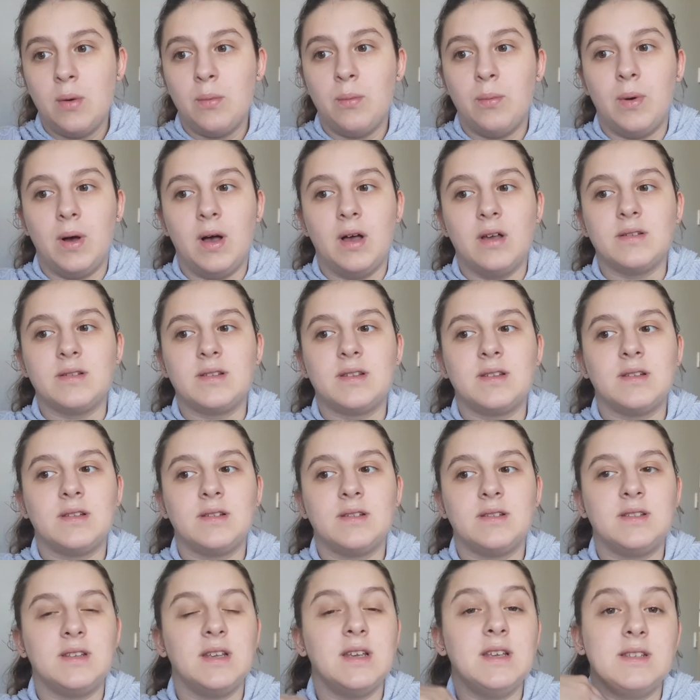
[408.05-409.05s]

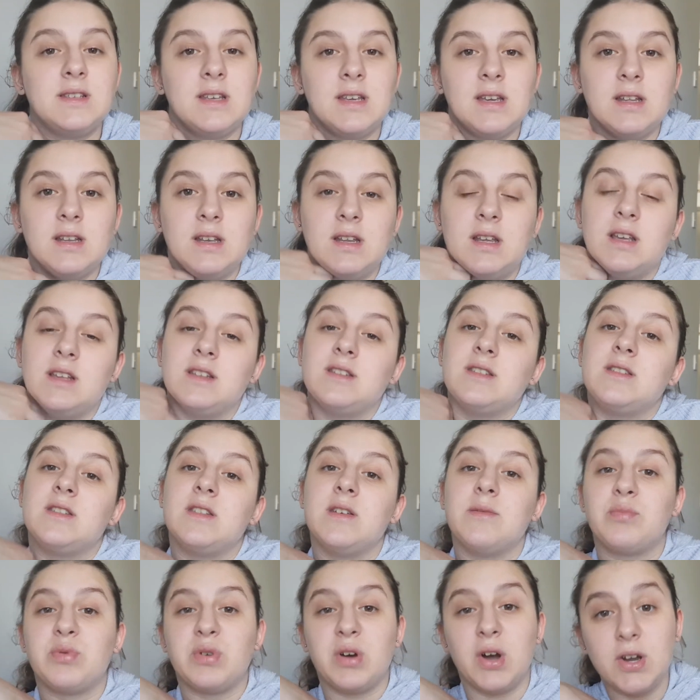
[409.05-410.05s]
whilst casein is
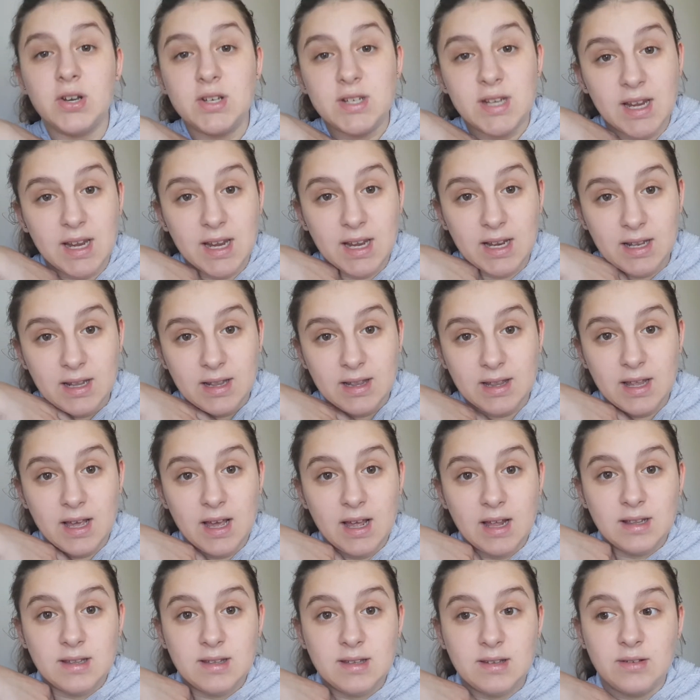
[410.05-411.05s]
the protein
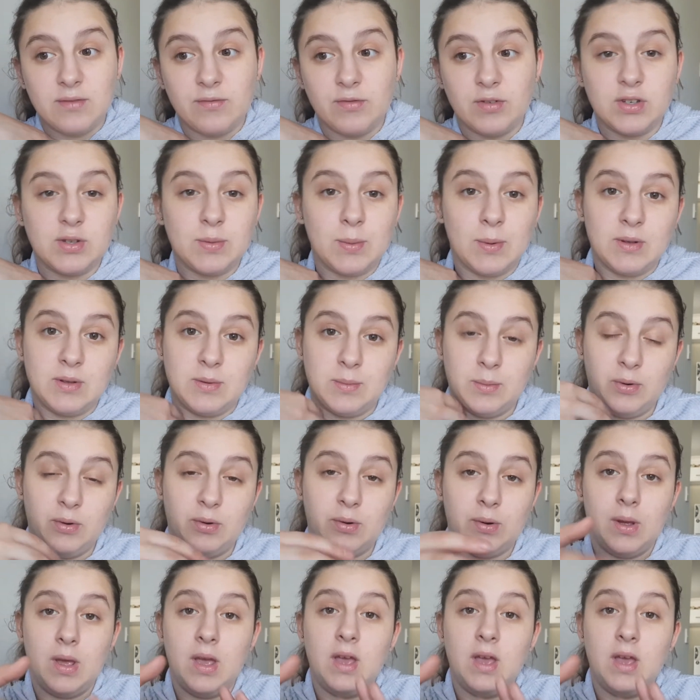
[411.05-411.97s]
that's responsible